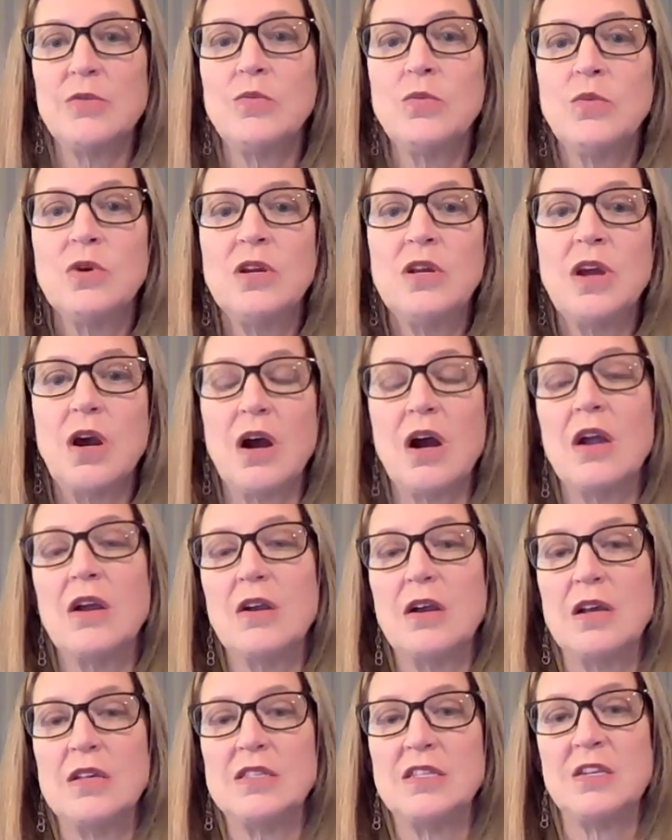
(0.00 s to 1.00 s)
we are
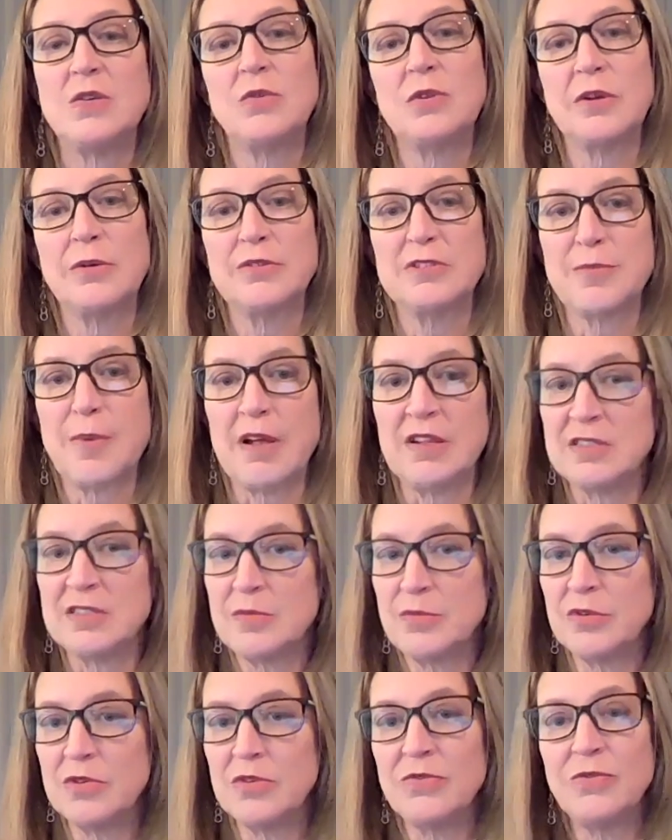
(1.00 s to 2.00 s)
as equally
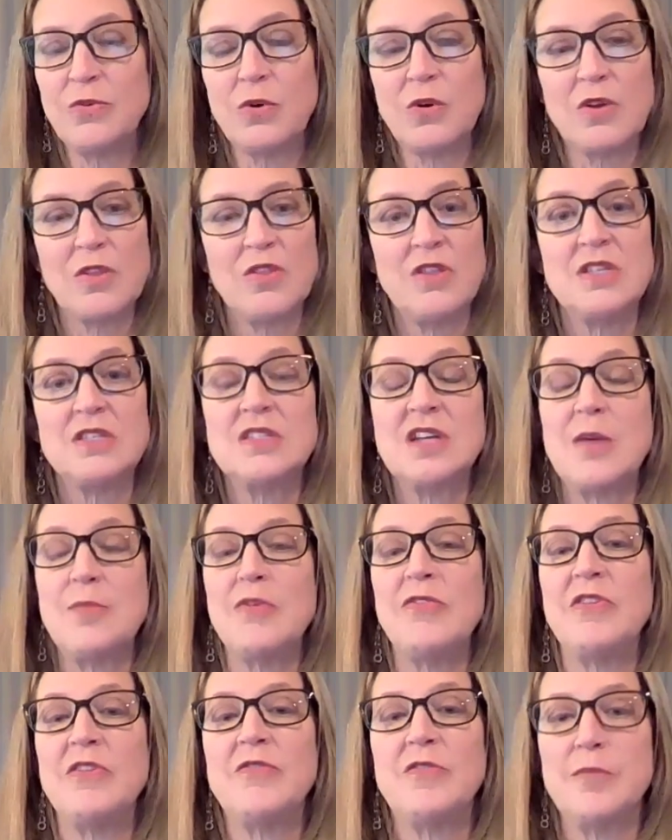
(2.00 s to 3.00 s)
responsible for this type
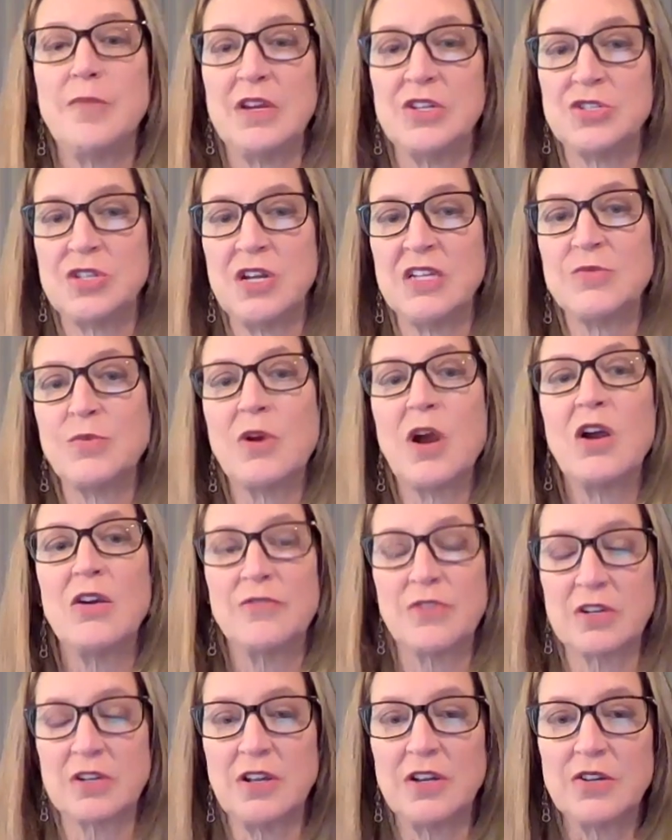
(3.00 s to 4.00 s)
of information as we are
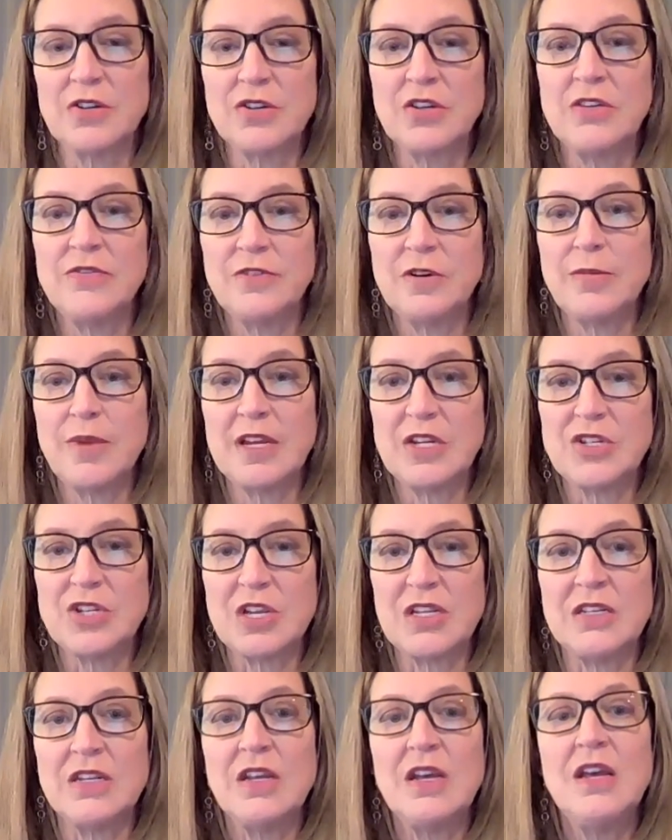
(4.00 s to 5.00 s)
for clinical
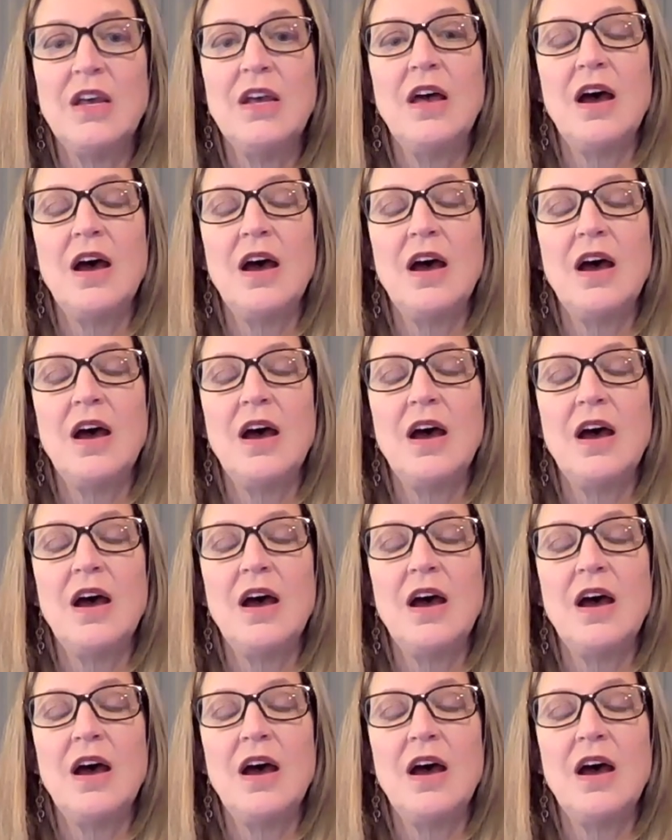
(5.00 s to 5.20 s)
information.